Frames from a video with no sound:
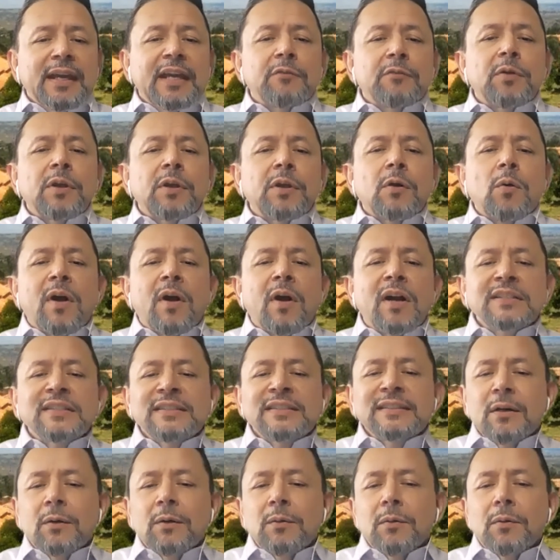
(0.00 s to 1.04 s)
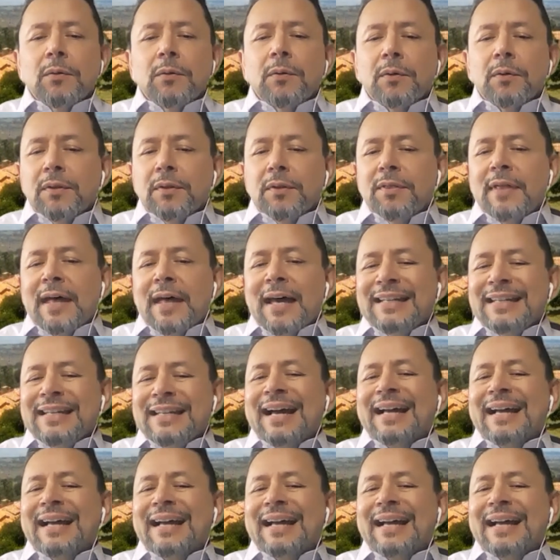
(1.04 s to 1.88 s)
it requires that